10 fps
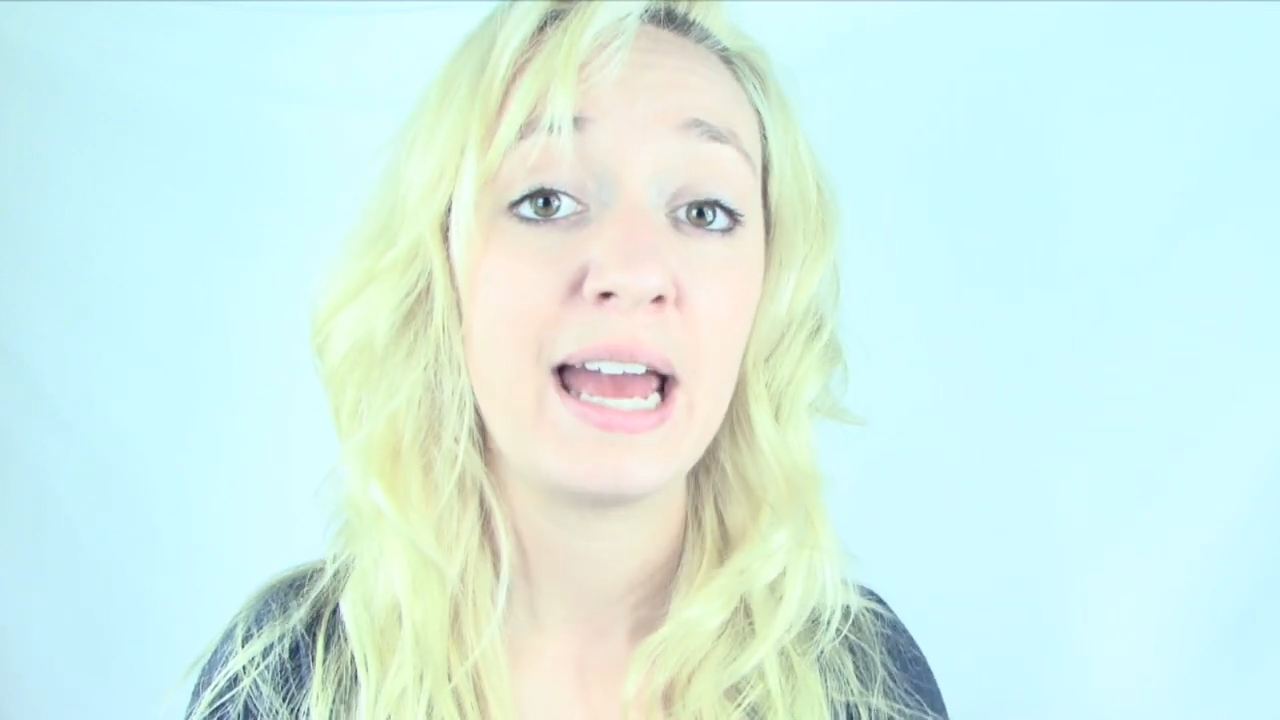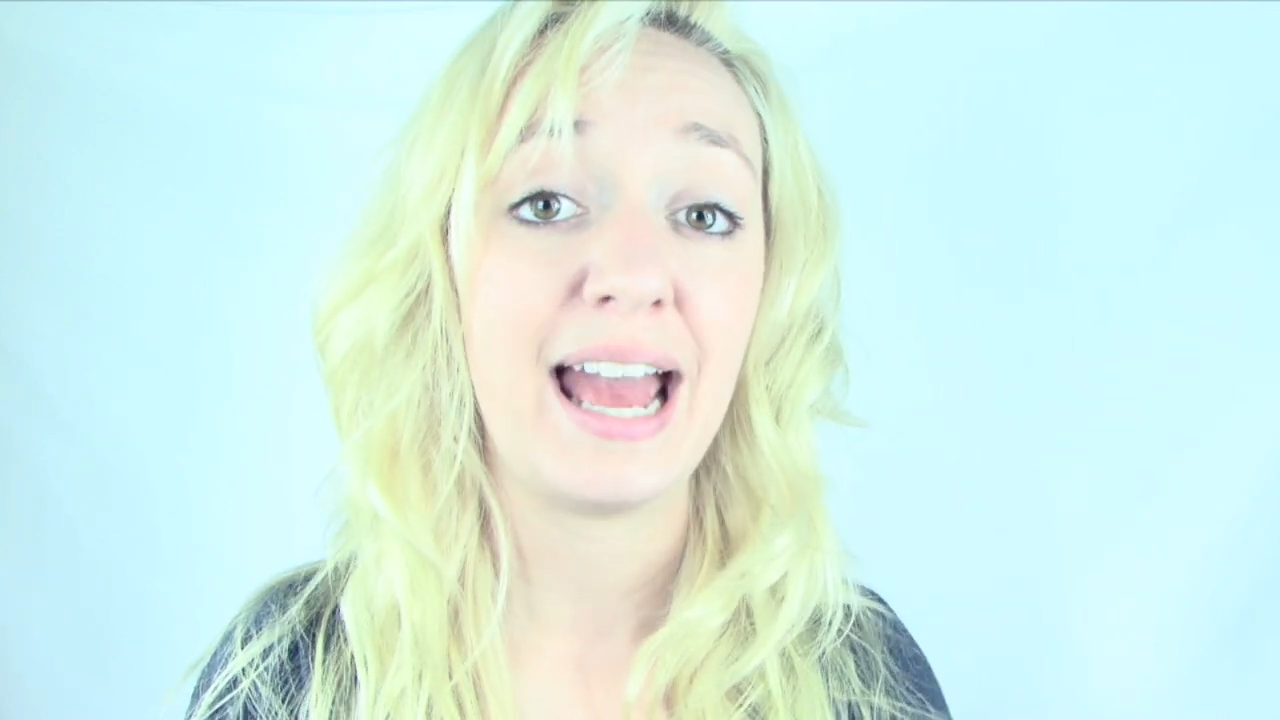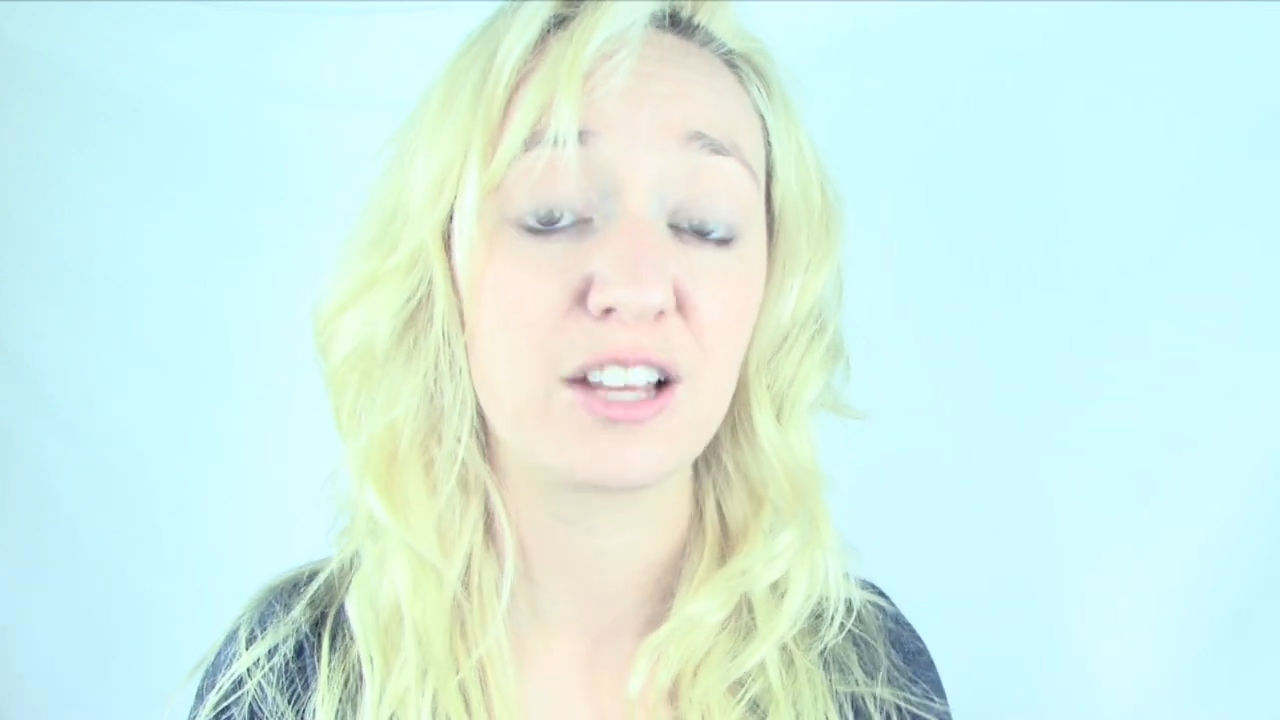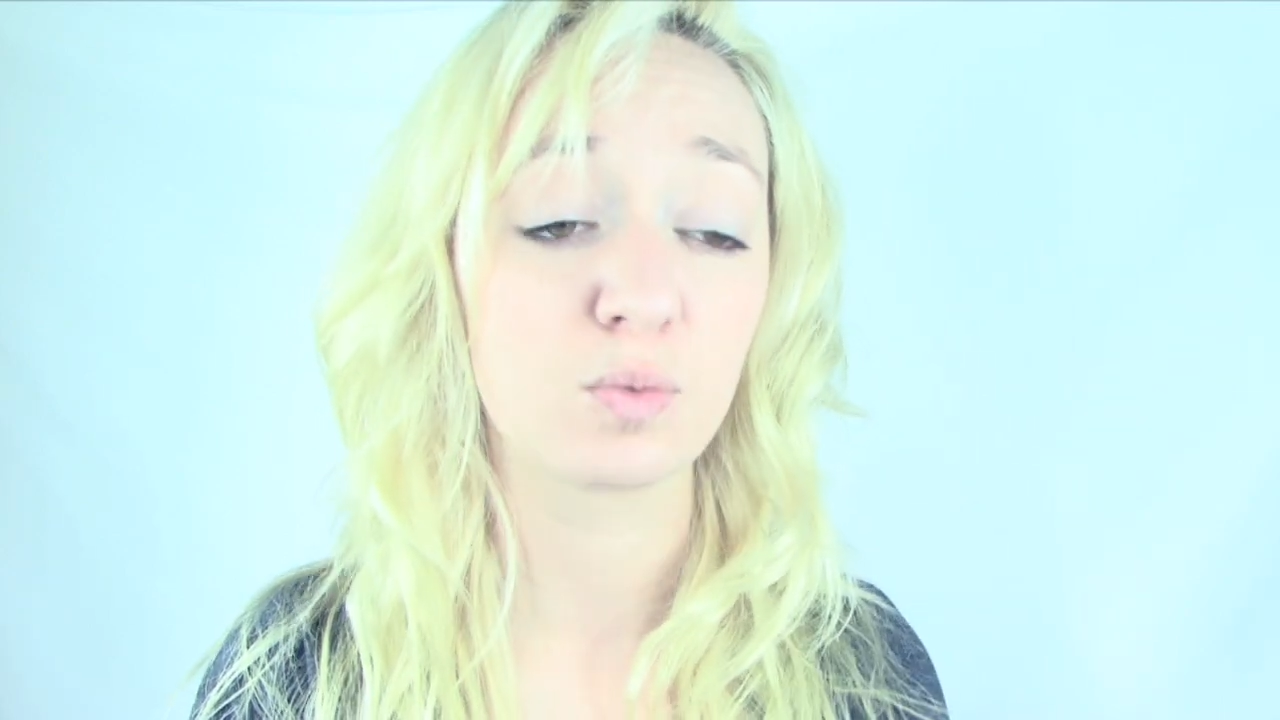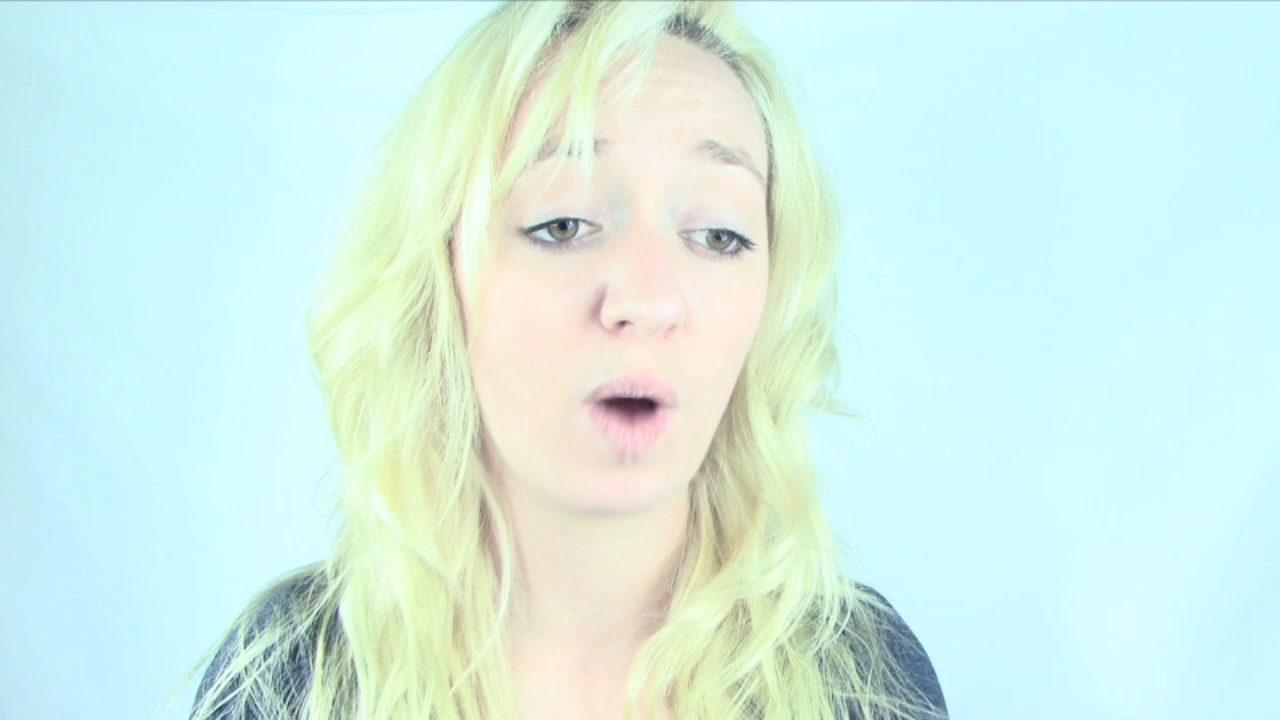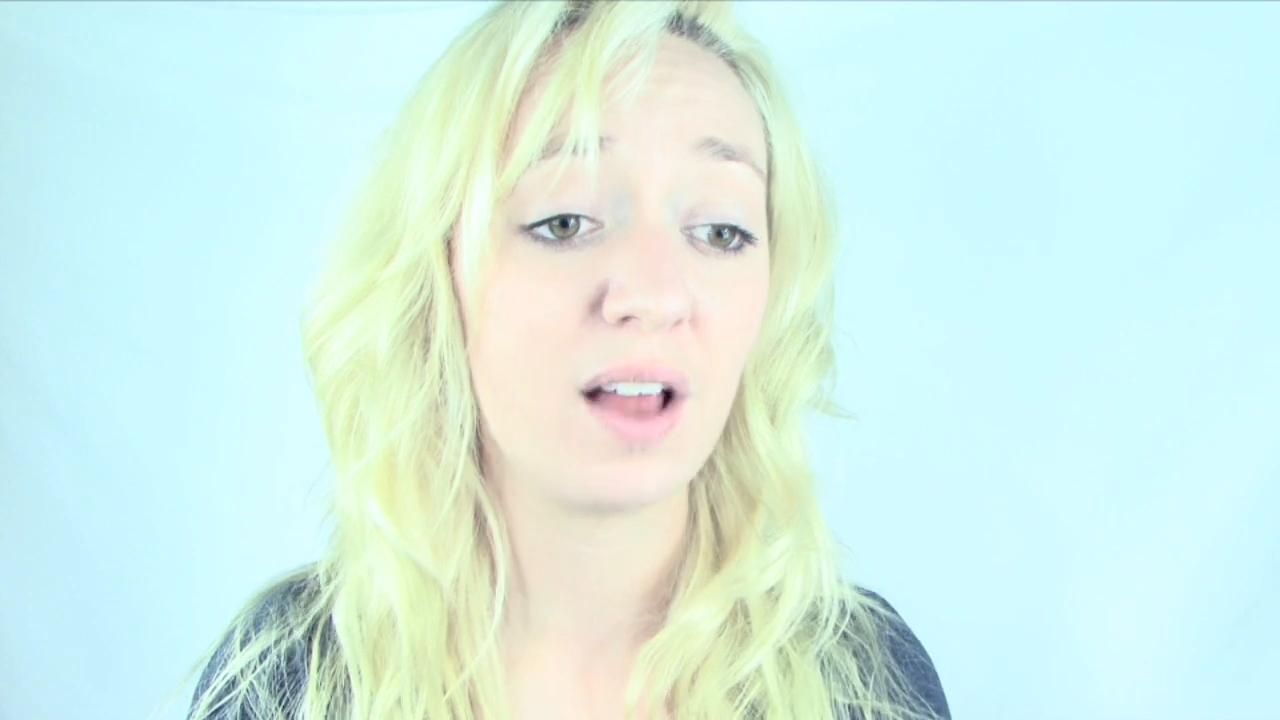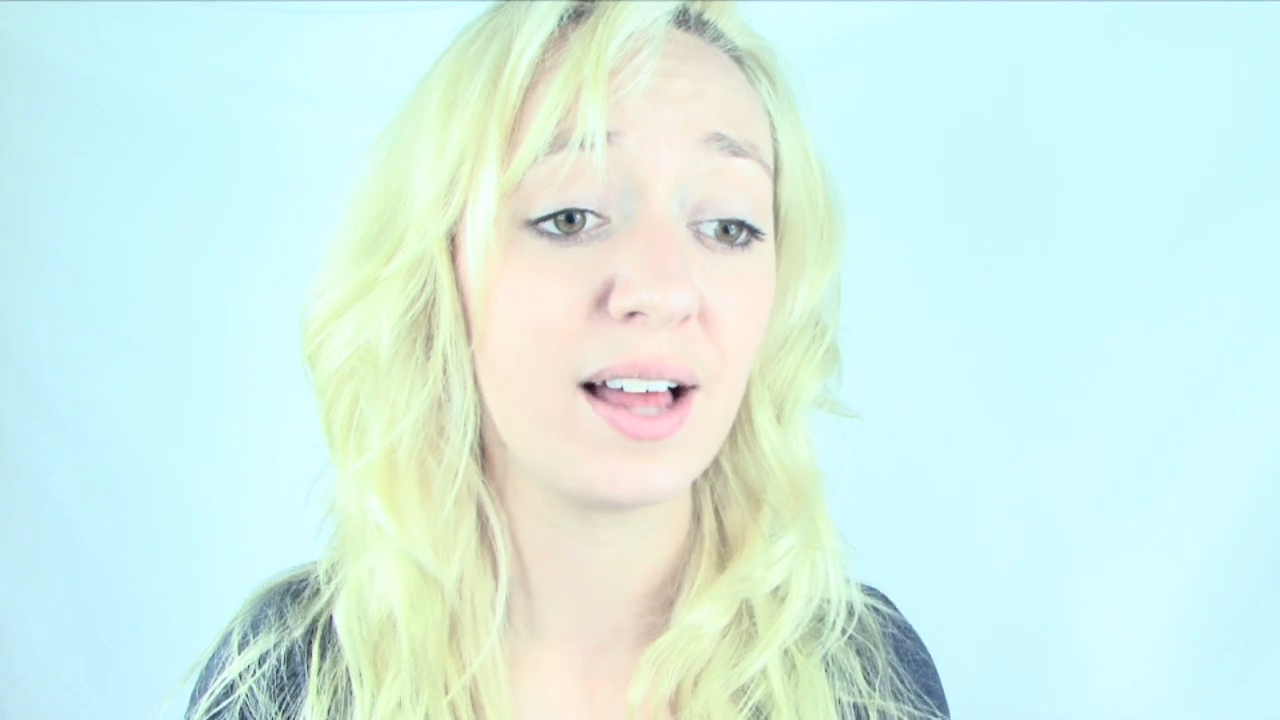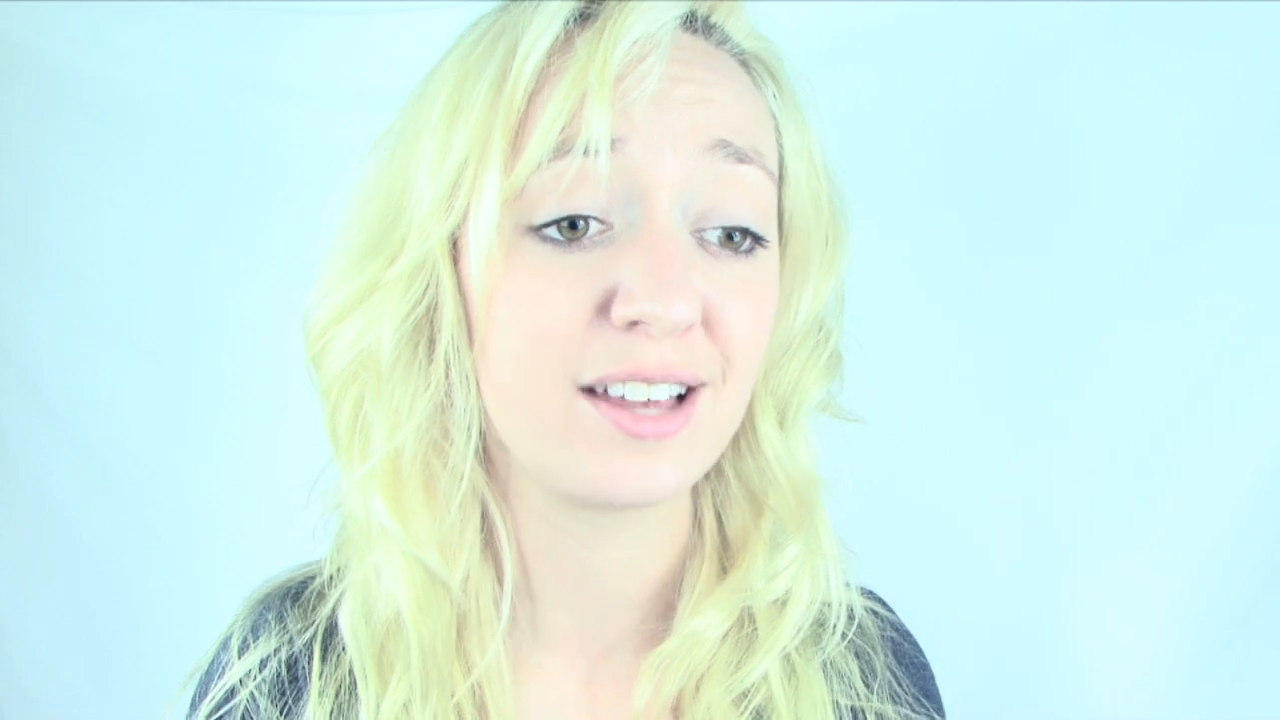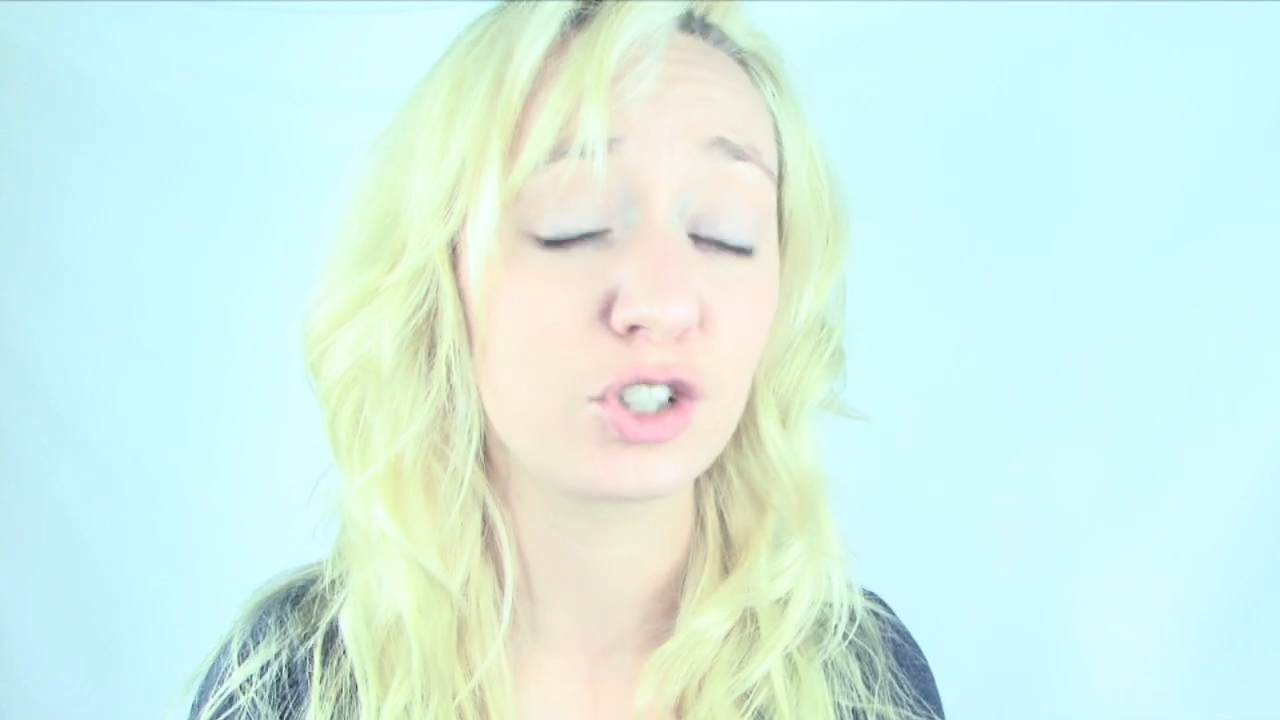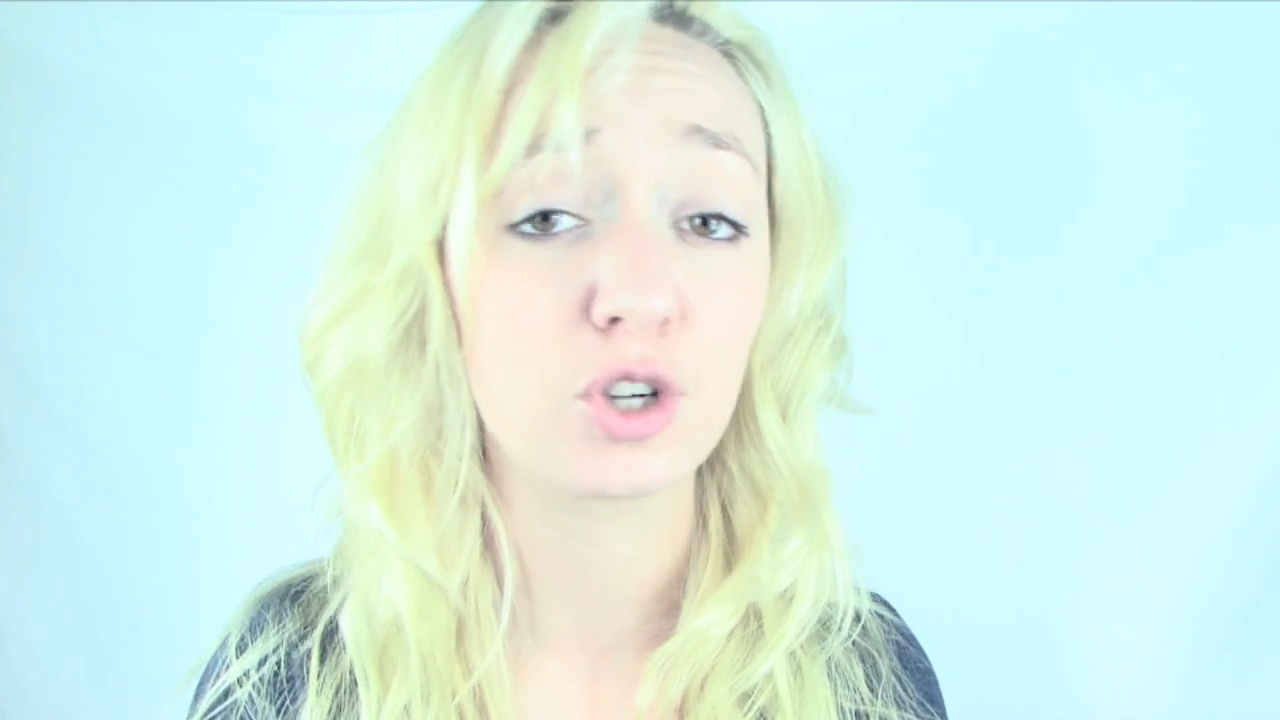as well as